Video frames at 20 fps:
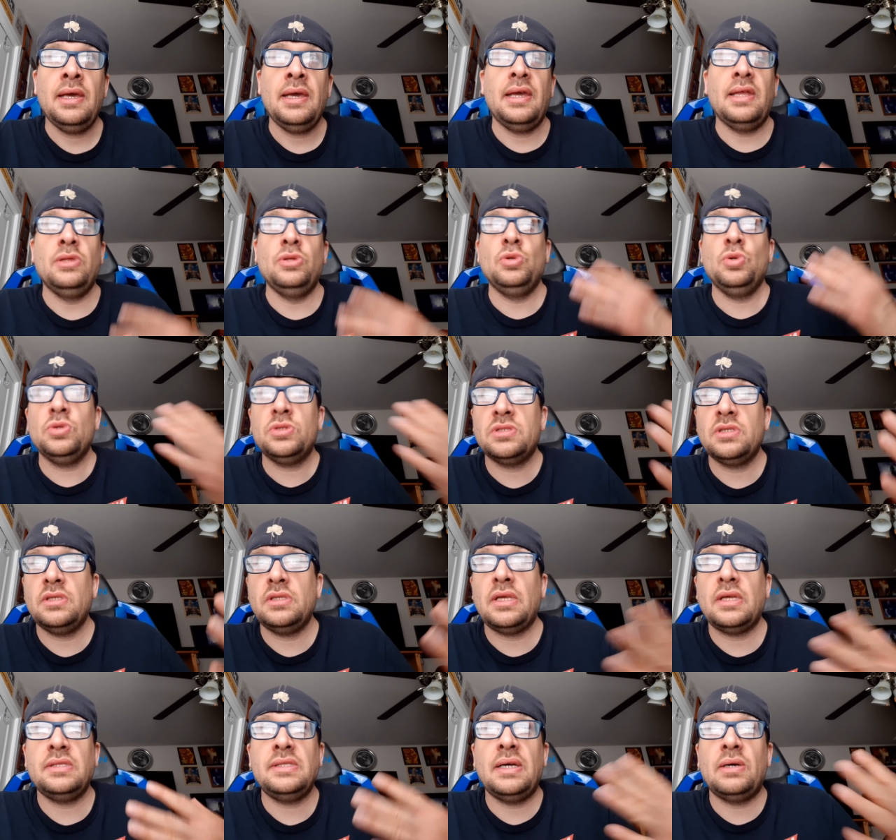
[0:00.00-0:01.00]
and usually
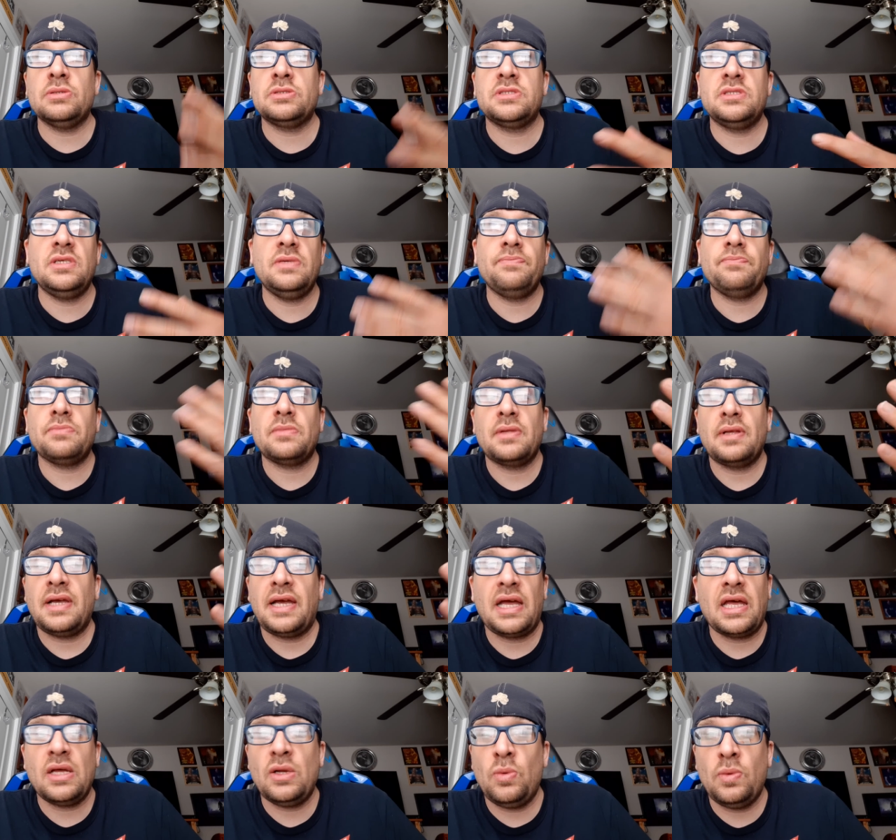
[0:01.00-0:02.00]
they announce it
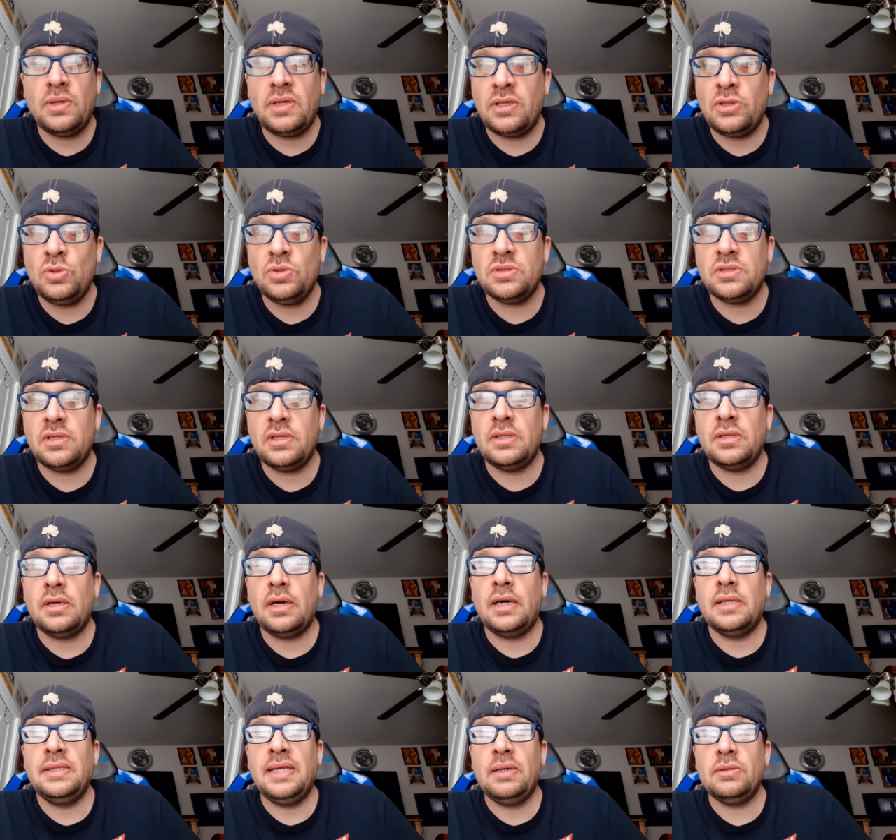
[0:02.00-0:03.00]
I don't when to usually
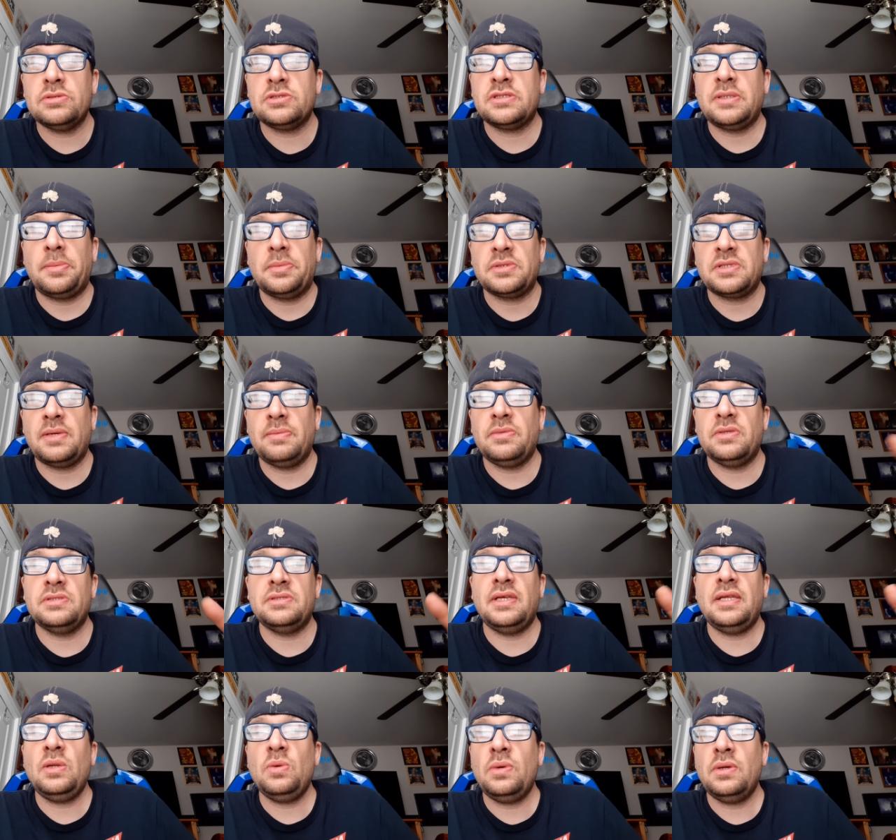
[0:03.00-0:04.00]
announce SummerSlam. Does
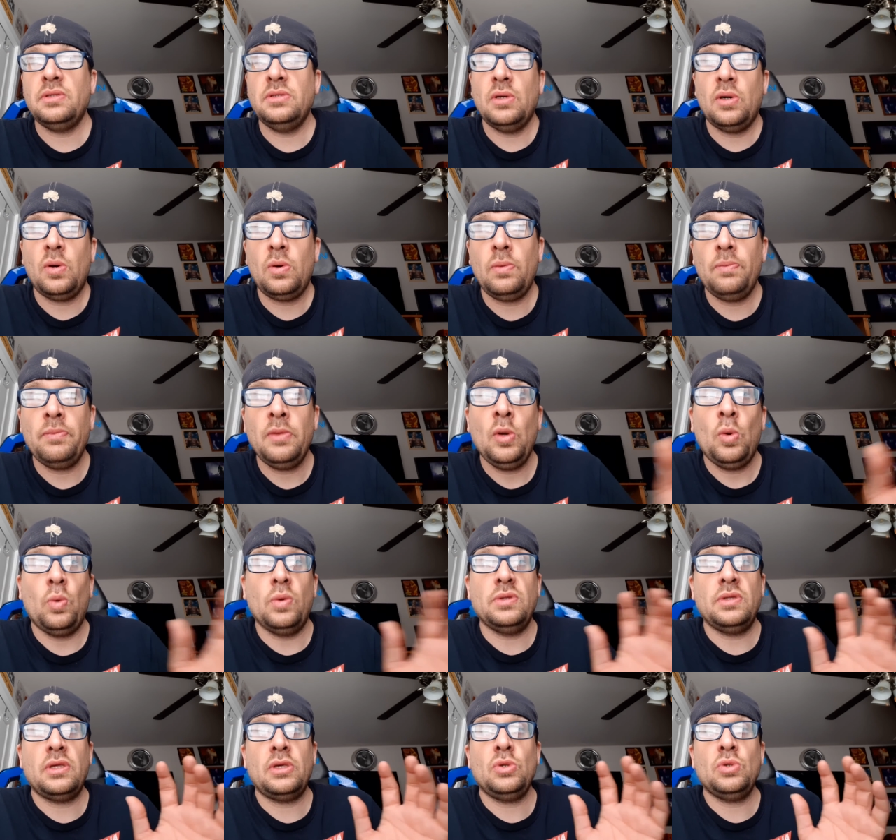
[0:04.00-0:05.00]
anyone know
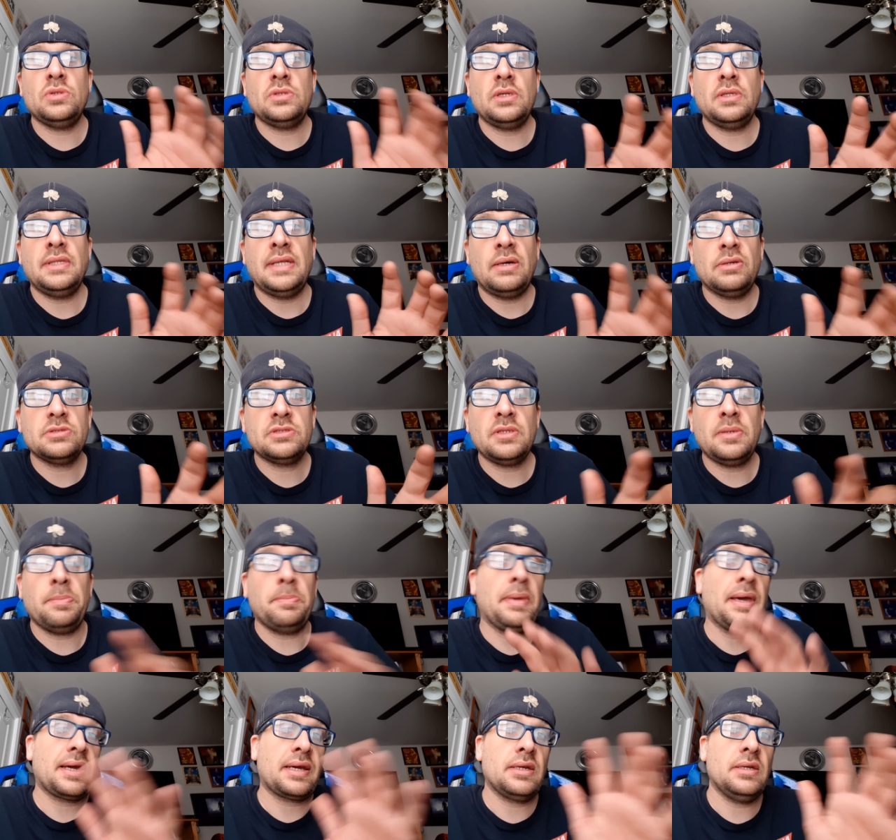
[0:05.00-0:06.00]
when they usually announce it
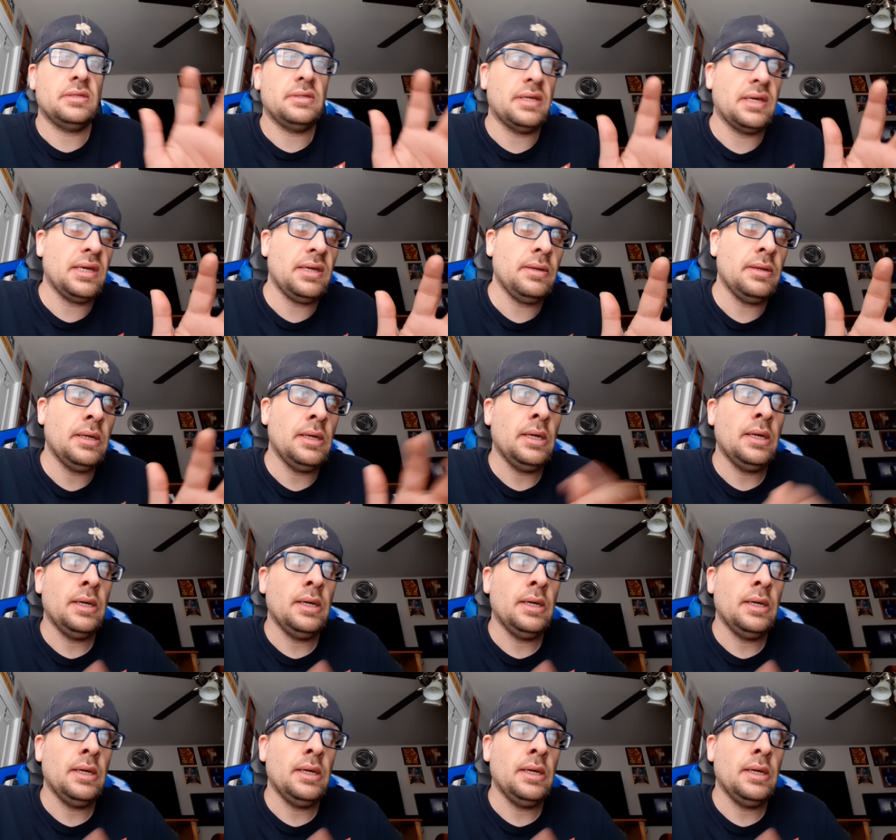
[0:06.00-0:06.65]
back in the day?